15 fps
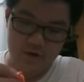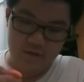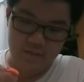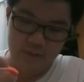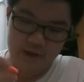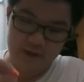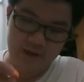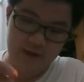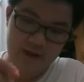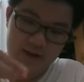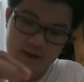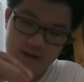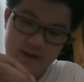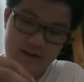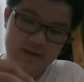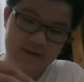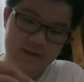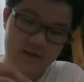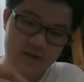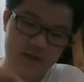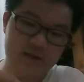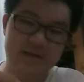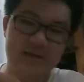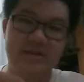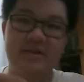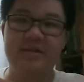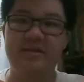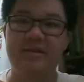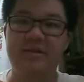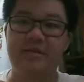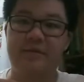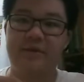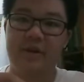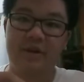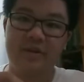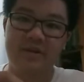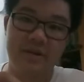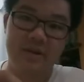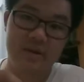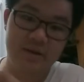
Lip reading: But at least this is easy to fix.